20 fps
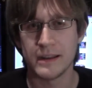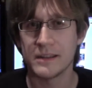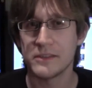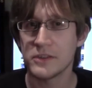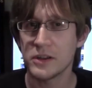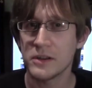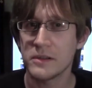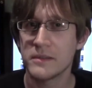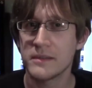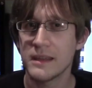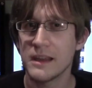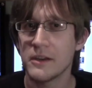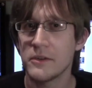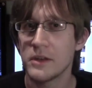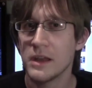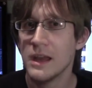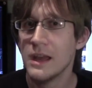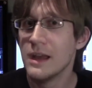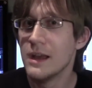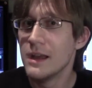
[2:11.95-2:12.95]
It turns
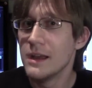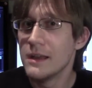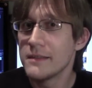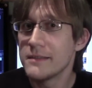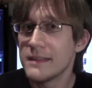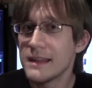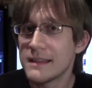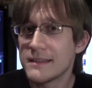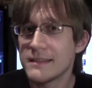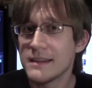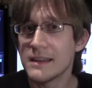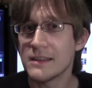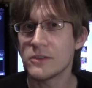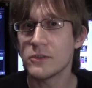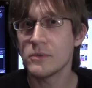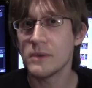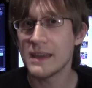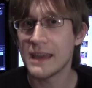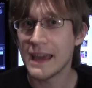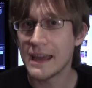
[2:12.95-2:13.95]
out that's not the
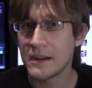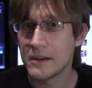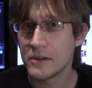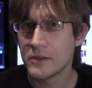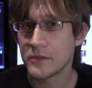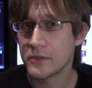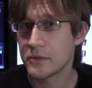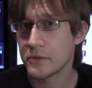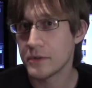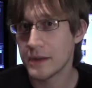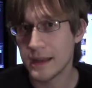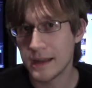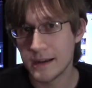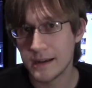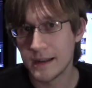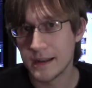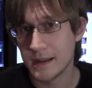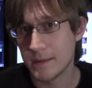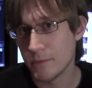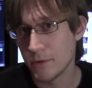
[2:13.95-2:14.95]
way editors are
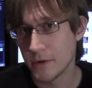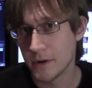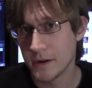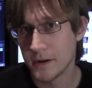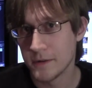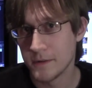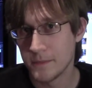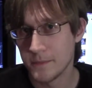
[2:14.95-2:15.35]
created anymore.